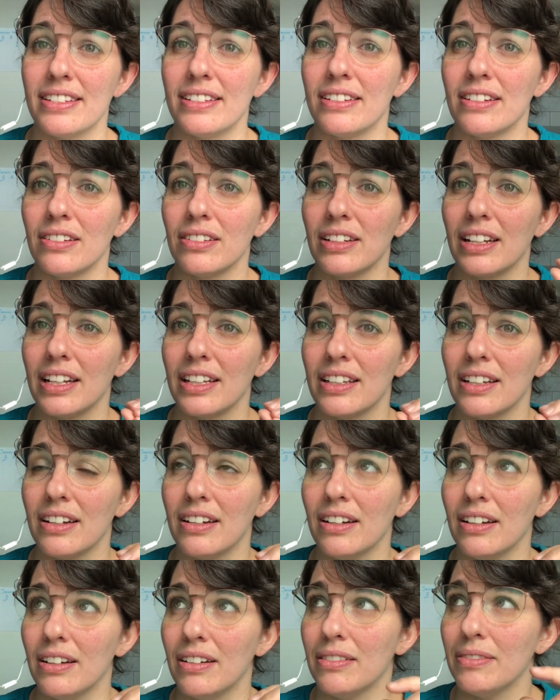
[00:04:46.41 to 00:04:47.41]
You know, like
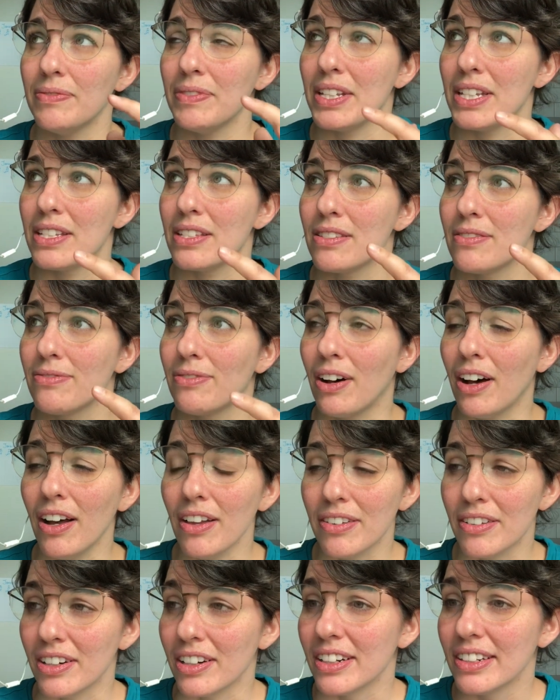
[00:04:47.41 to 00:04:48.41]
his
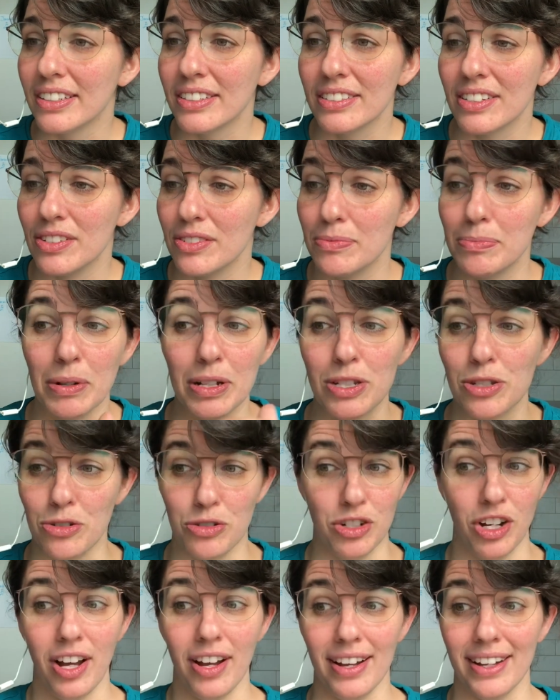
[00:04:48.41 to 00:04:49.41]
father,
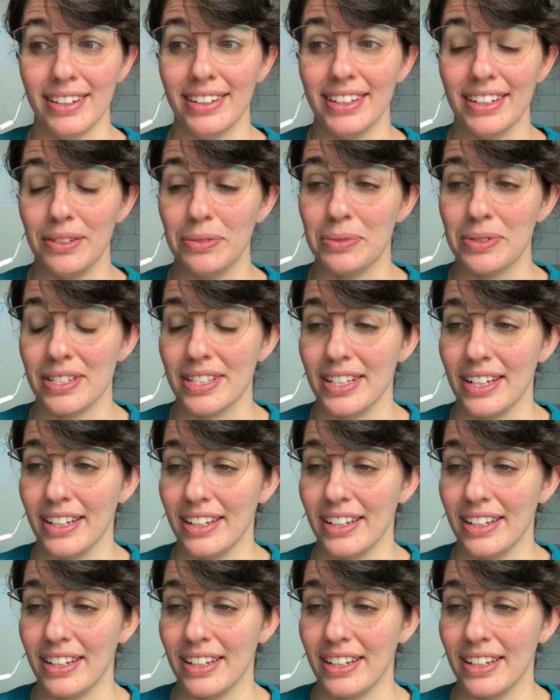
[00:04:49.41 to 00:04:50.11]
Prester John, he was